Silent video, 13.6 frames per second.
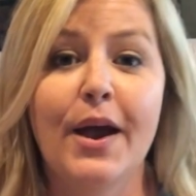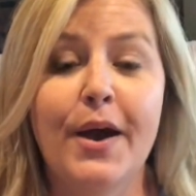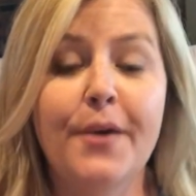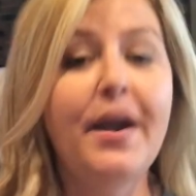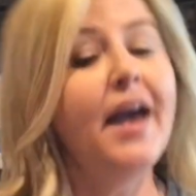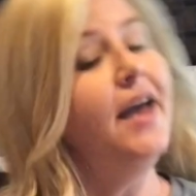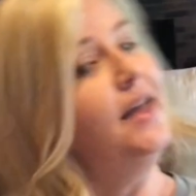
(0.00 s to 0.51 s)

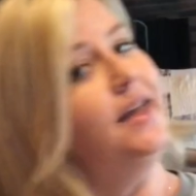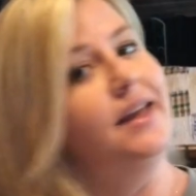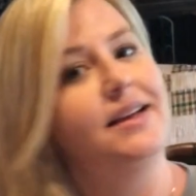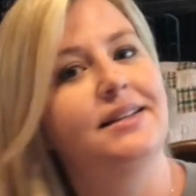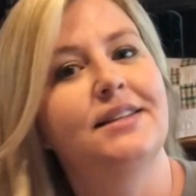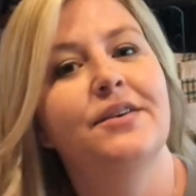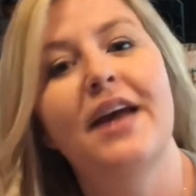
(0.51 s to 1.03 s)

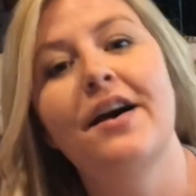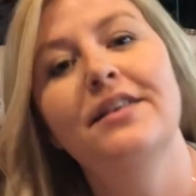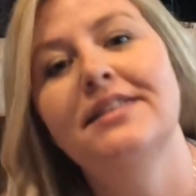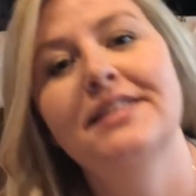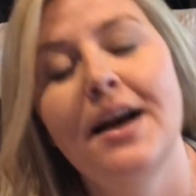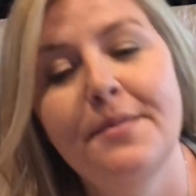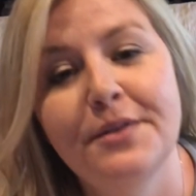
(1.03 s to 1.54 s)
Okay, so now
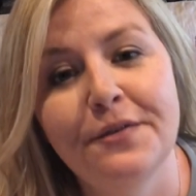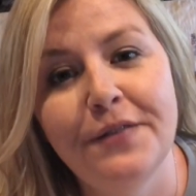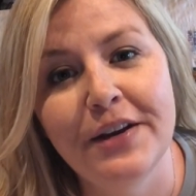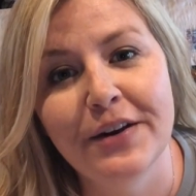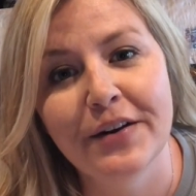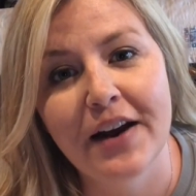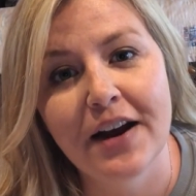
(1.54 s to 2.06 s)
it's time to
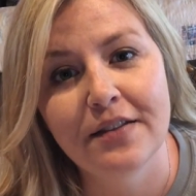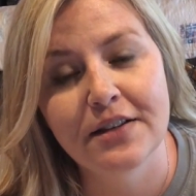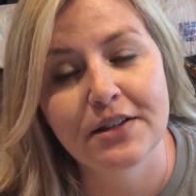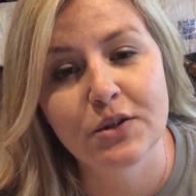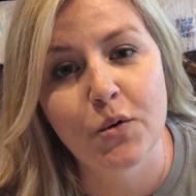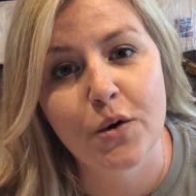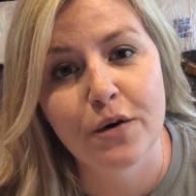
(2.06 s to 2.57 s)
figure out the
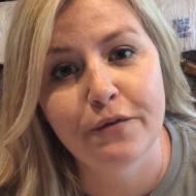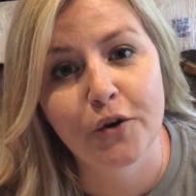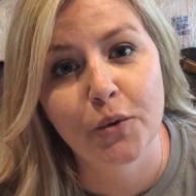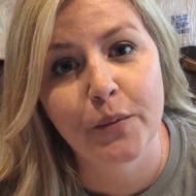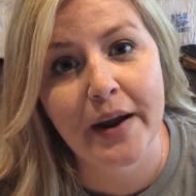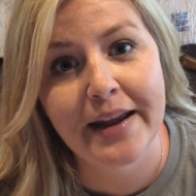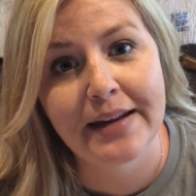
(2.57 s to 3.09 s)
score for
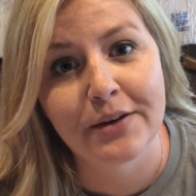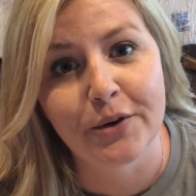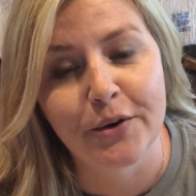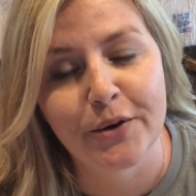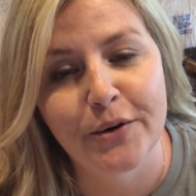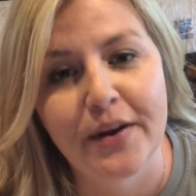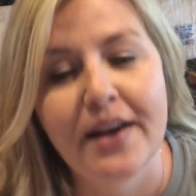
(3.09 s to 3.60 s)

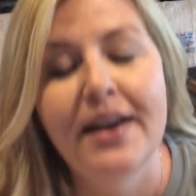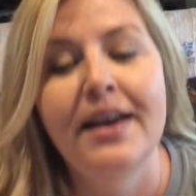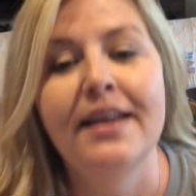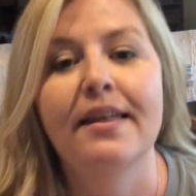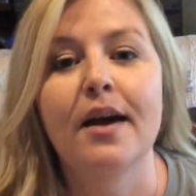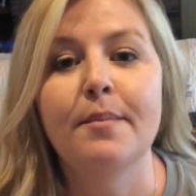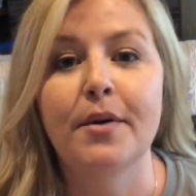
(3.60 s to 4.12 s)
Randall,
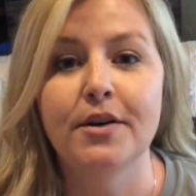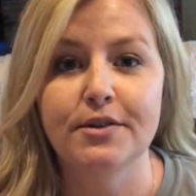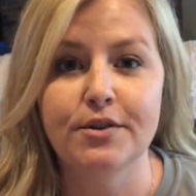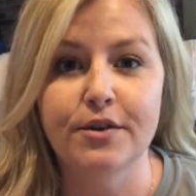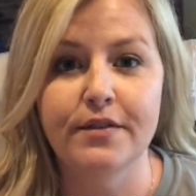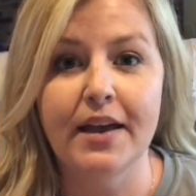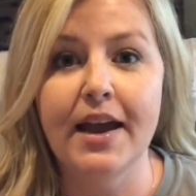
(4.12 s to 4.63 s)
that
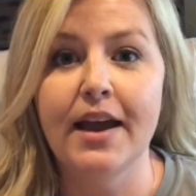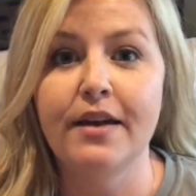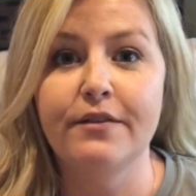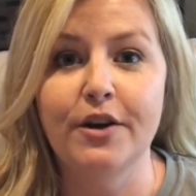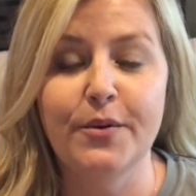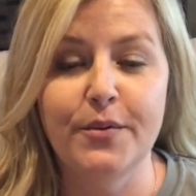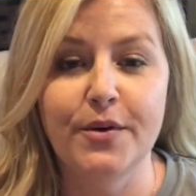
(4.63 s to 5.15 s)
monster that
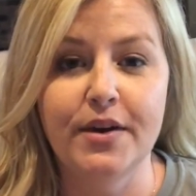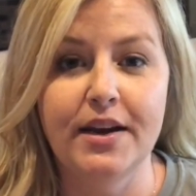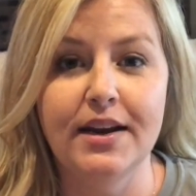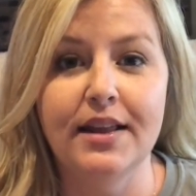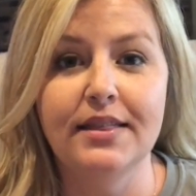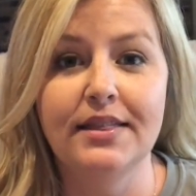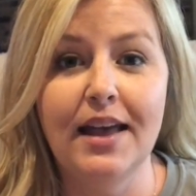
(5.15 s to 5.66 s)

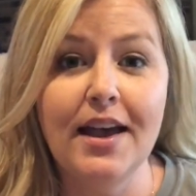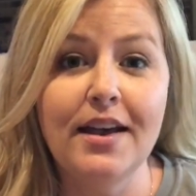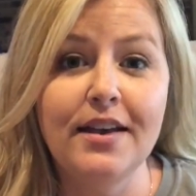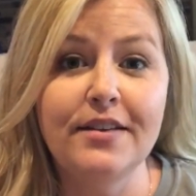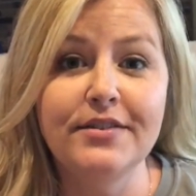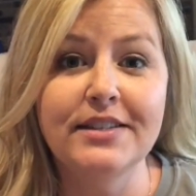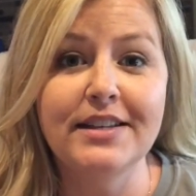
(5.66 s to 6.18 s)
everyone
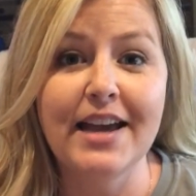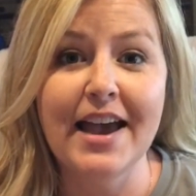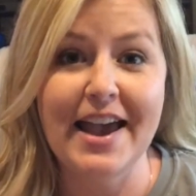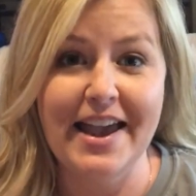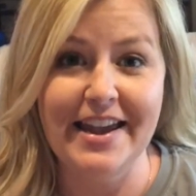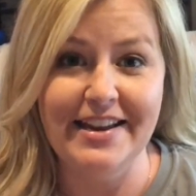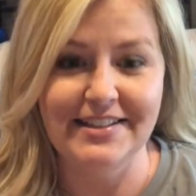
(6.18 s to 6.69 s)
loves to
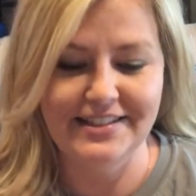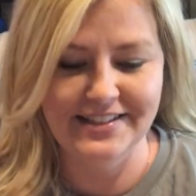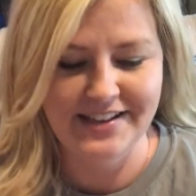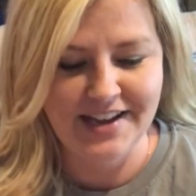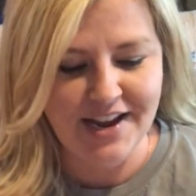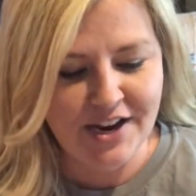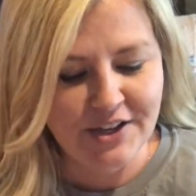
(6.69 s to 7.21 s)
hate.
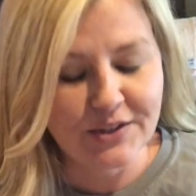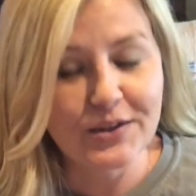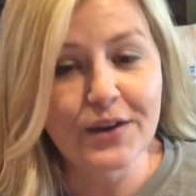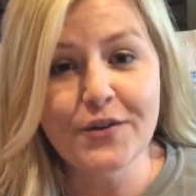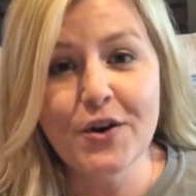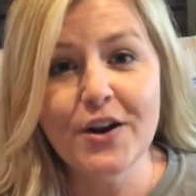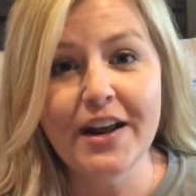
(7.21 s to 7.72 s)
So
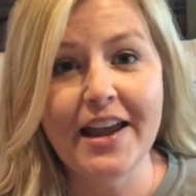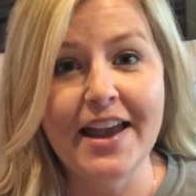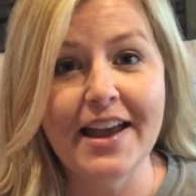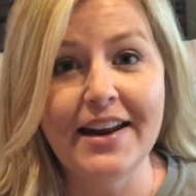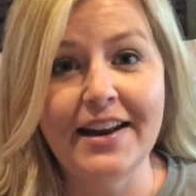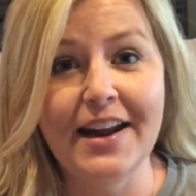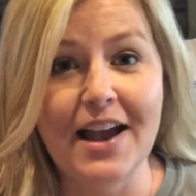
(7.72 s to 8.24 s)
I've gone
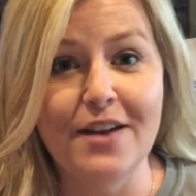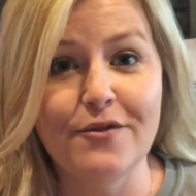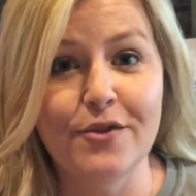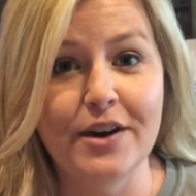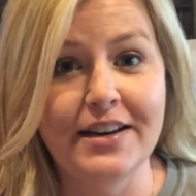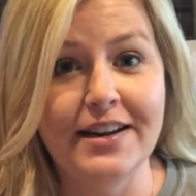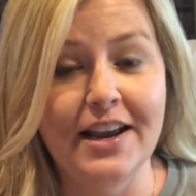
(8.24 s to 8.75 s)
ahead and I have
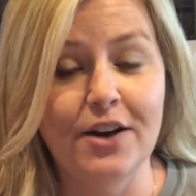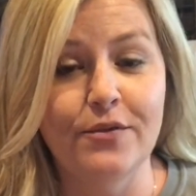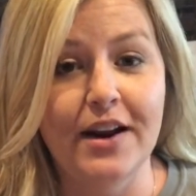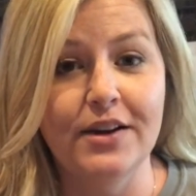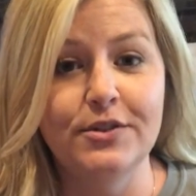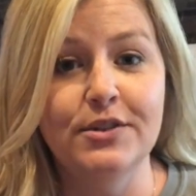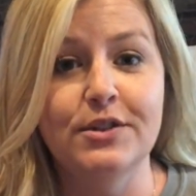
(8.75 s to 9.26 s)
written down
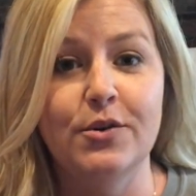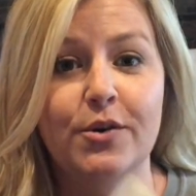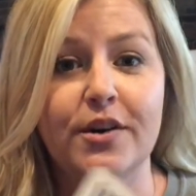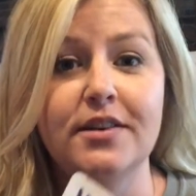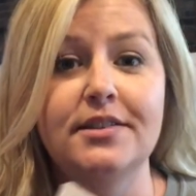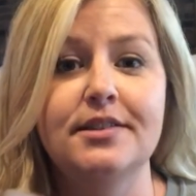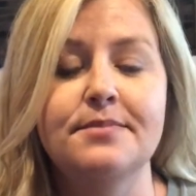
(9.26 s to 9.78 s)
Randall's
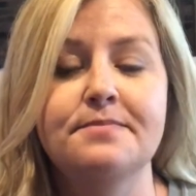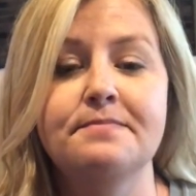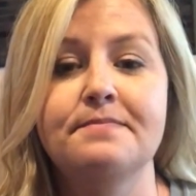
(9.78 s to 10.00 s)
scores.